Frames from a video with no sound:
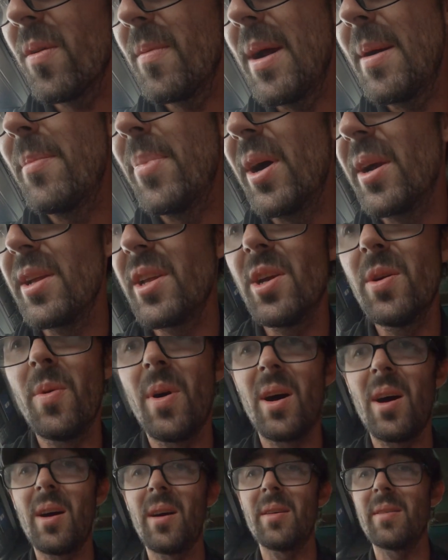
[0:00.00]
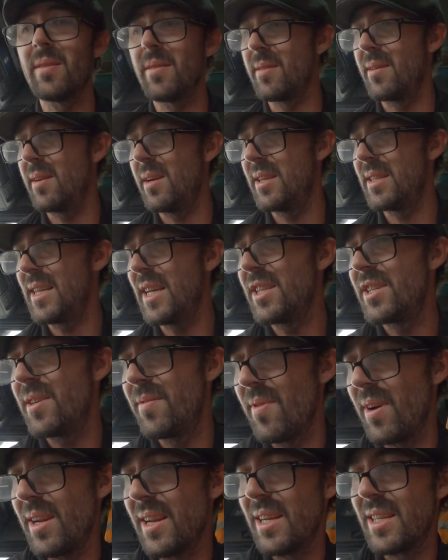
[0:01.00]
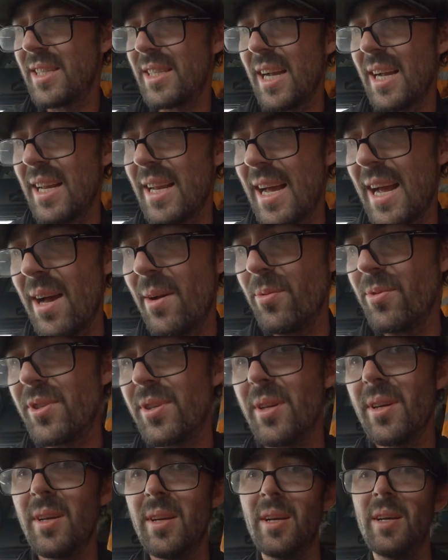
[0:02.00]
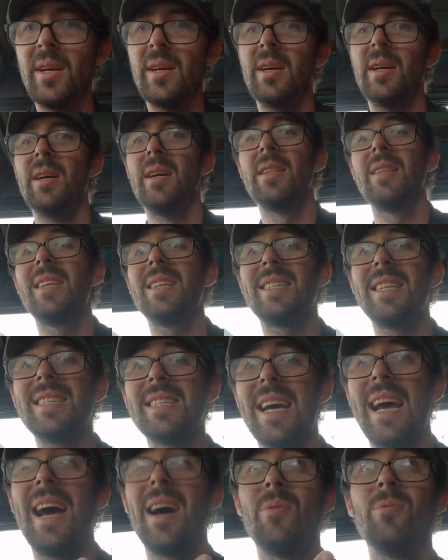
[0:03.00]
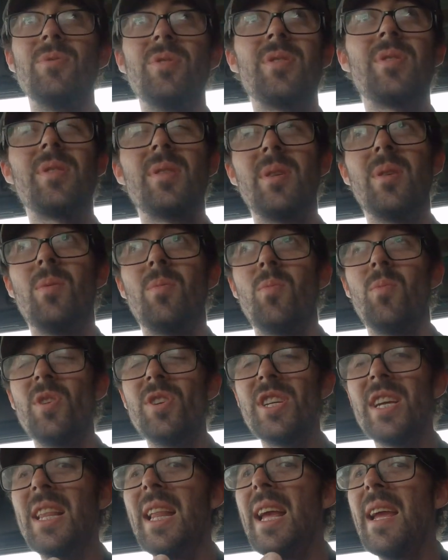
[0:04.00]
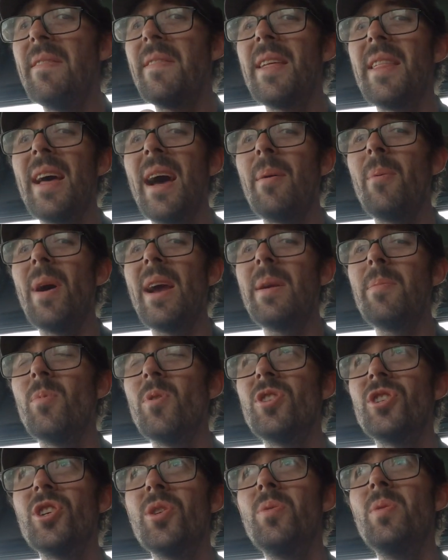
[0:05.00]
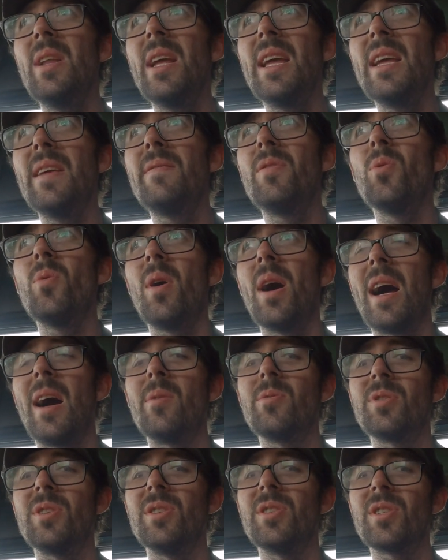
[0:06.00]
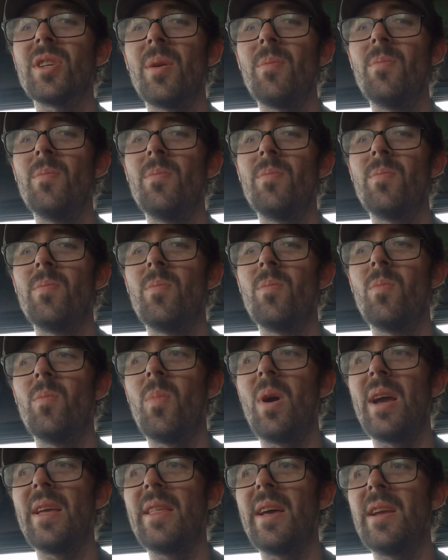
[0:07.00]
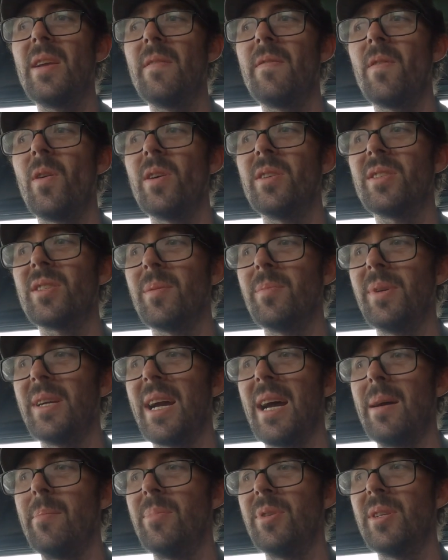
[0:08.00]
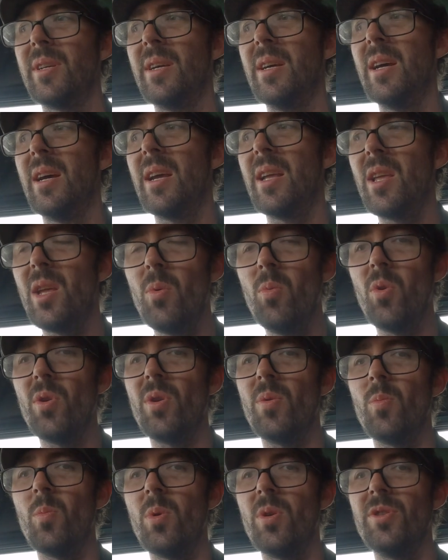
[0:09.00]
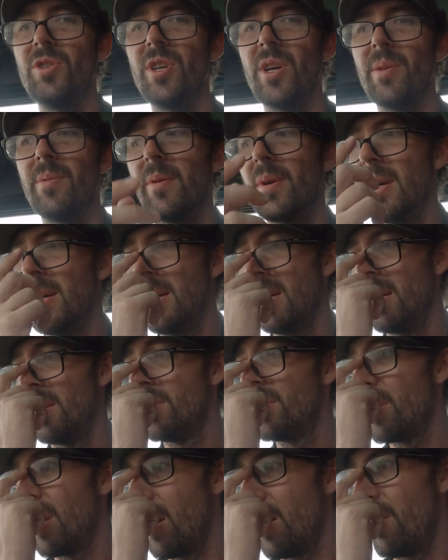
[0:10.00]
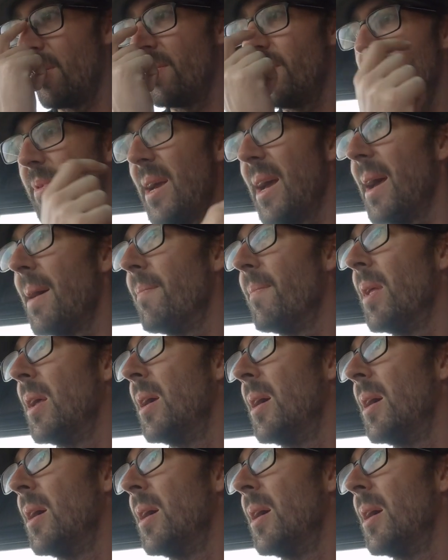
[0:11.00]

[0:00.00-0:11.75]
to remember, you are essentially running a second house. This is a house. Would you leave it that way? Would you leave your house in some way that you find some cabs? You wouldn't, would you? So yeah,